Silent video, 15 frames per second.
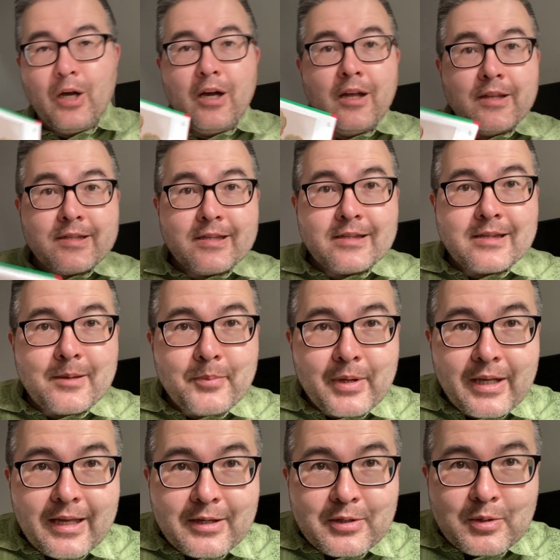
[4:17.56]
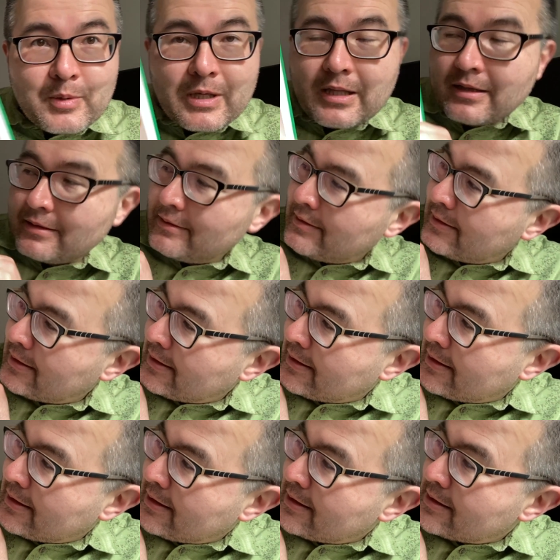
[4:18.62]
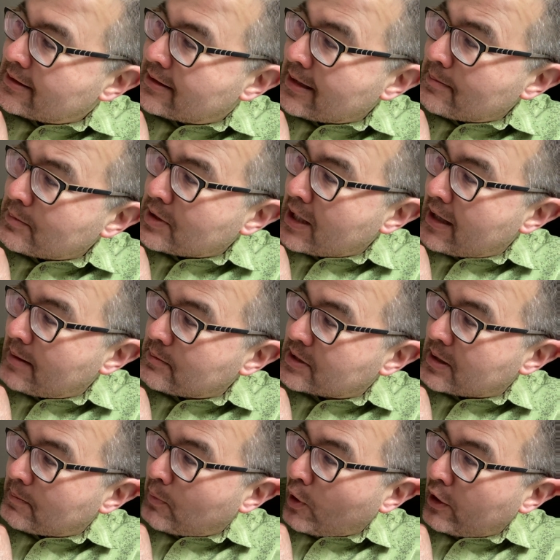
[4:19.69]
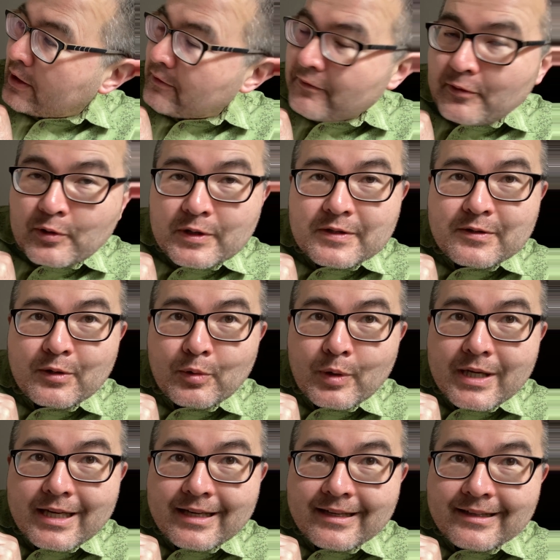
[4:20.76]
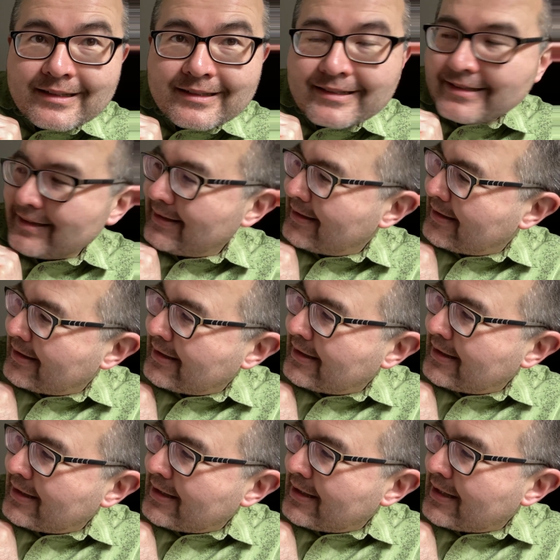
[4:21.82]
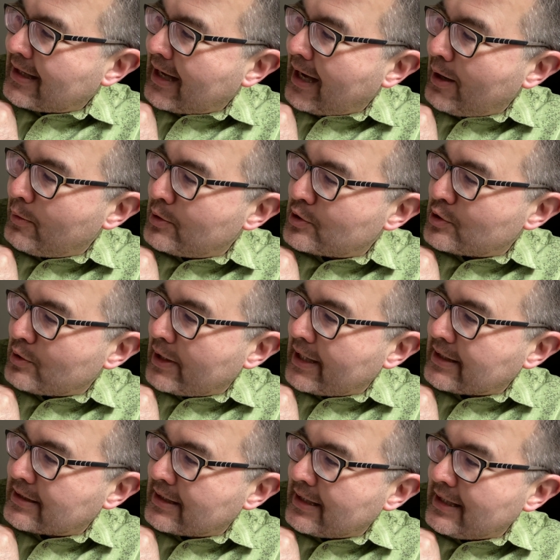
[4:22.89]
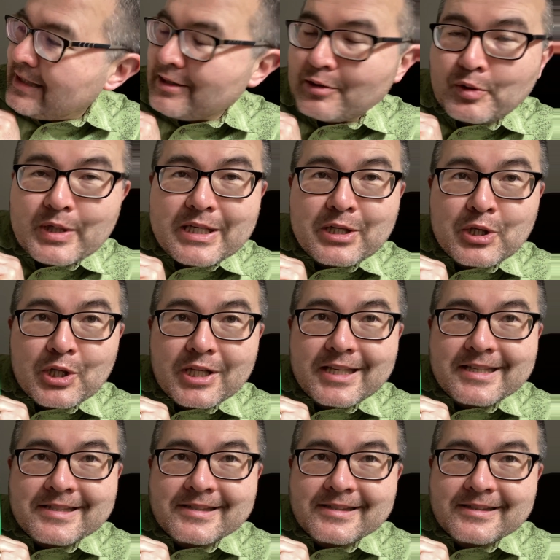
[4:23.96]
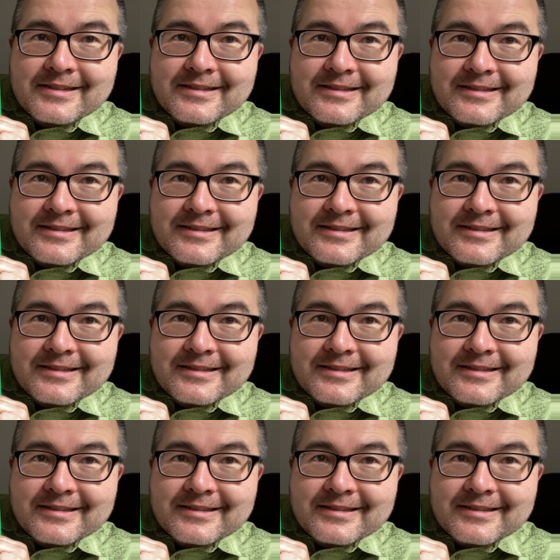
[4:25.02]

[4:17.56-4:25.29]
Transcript: This is something I do well. Sometimes the party food is green. How would you like to eat green cookies?